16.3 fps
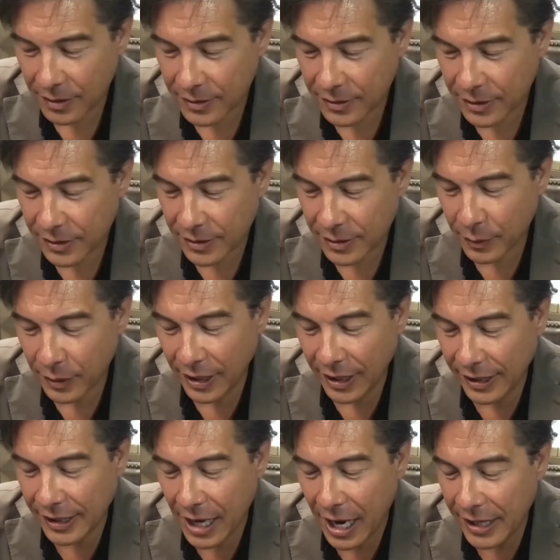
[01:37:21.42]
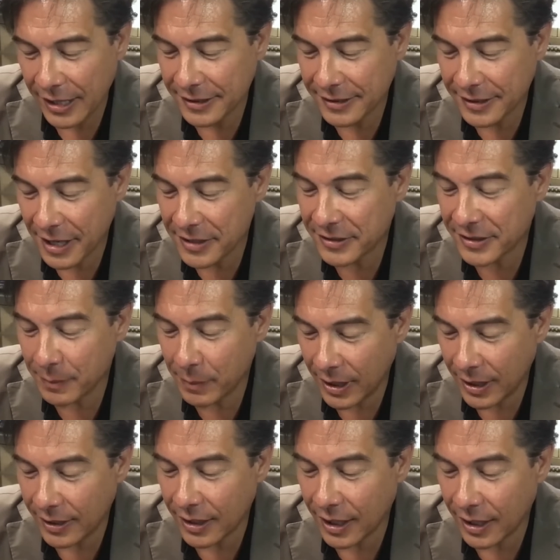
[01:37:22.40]
So it kind of says to
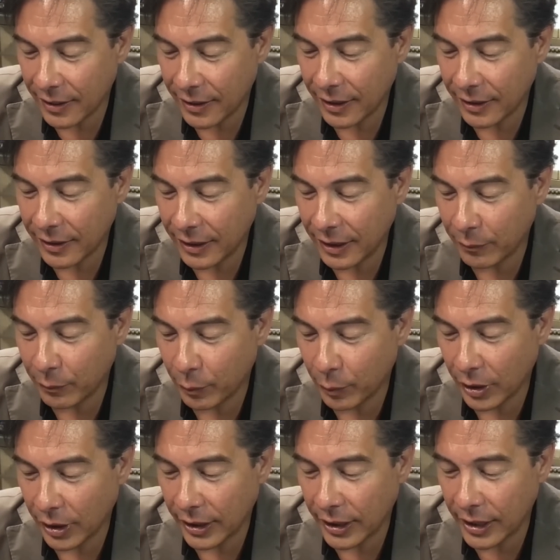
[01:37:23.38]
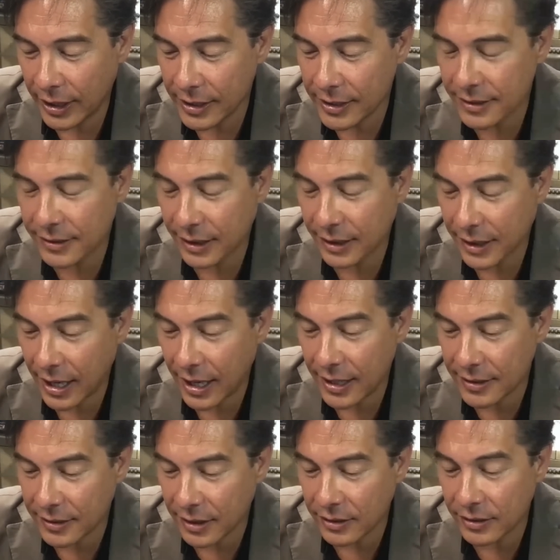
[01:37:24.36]
me then that it really is the
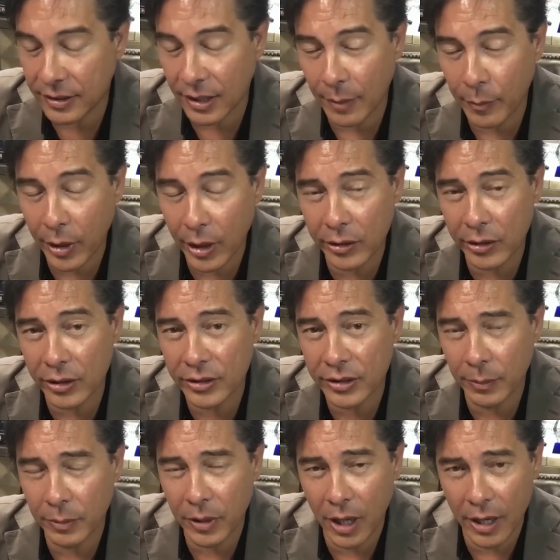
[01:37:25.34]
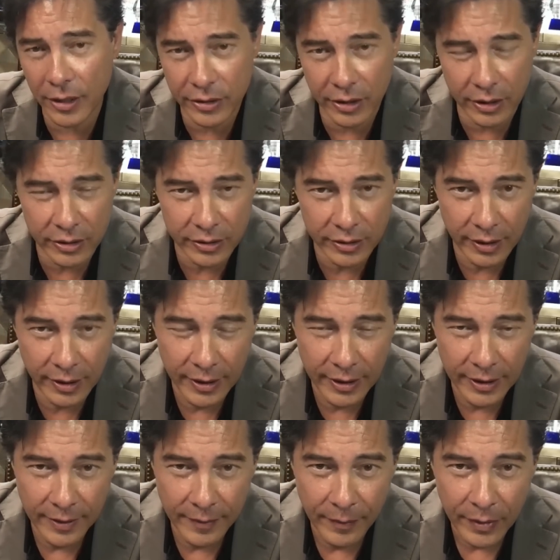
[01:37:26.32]
case that somewhere in your subconscious,
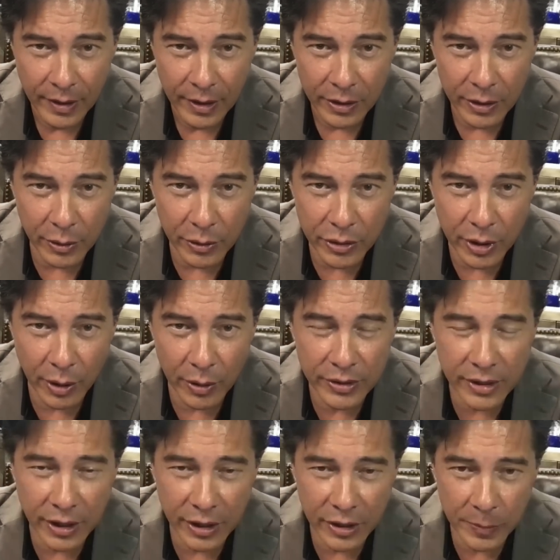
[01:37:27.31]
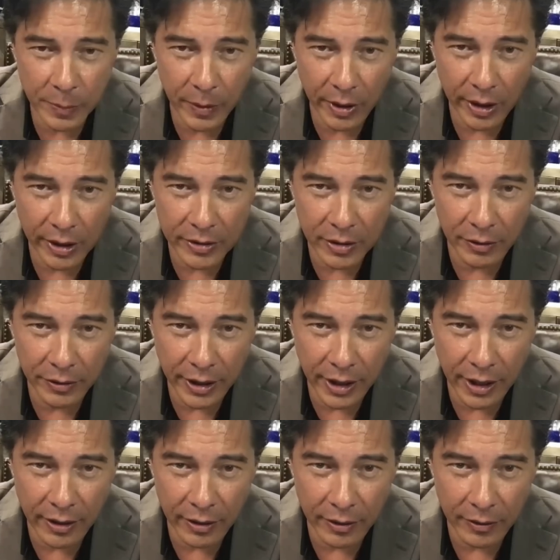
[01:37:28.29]
you chose the experience
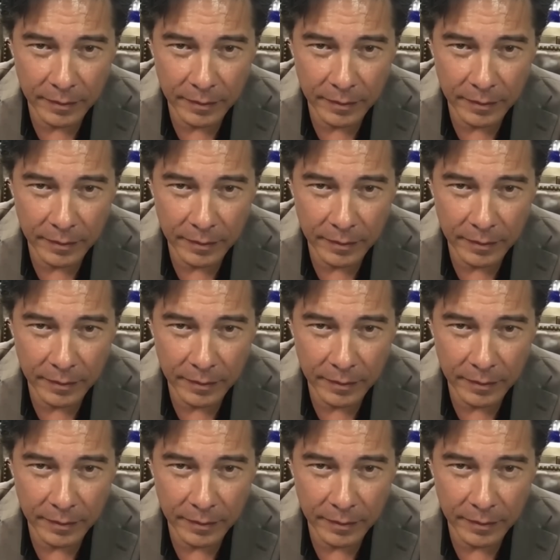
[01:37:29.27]
altogether